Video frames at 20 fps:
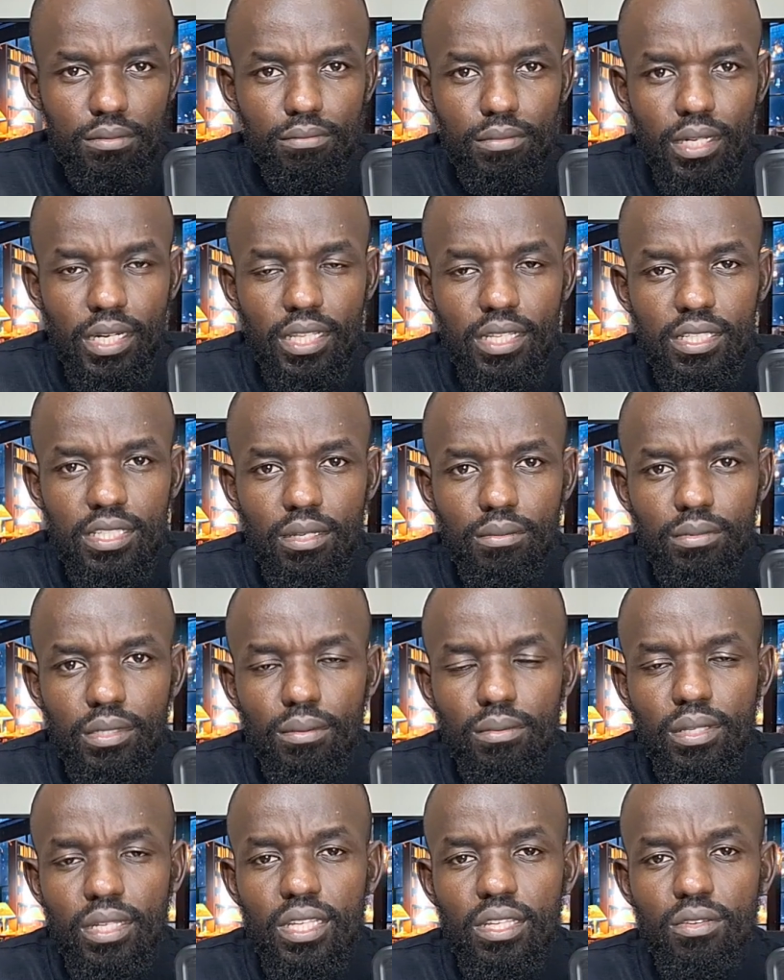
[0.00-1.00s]
but at the same
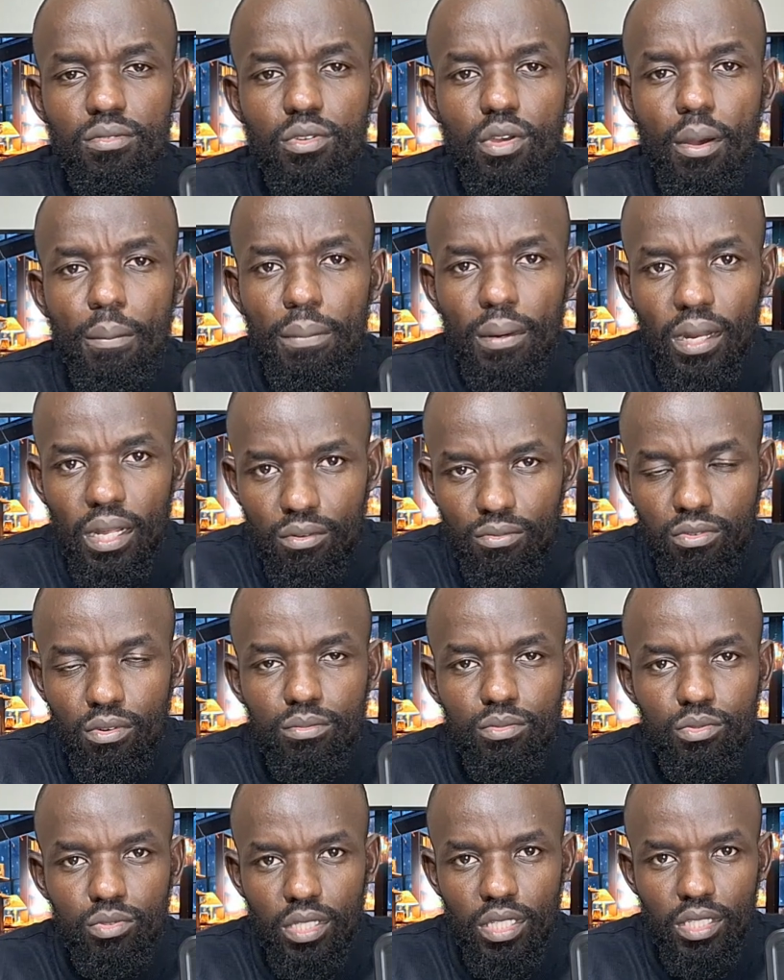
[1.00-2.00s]
time, they give you a
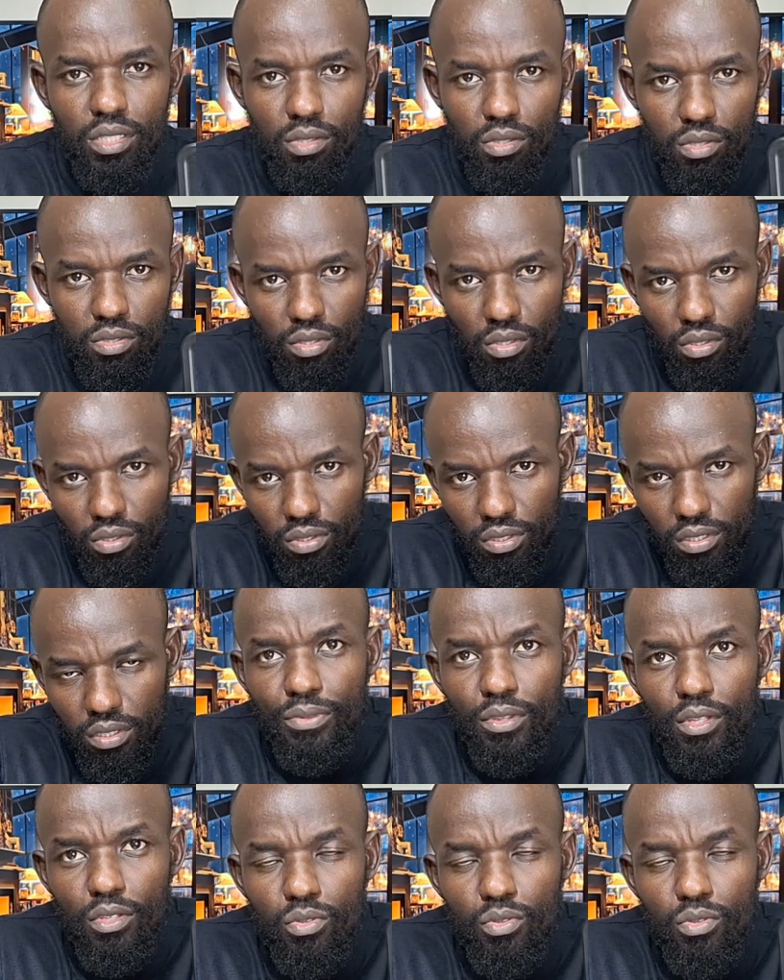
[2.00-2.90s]
platform to get those loans.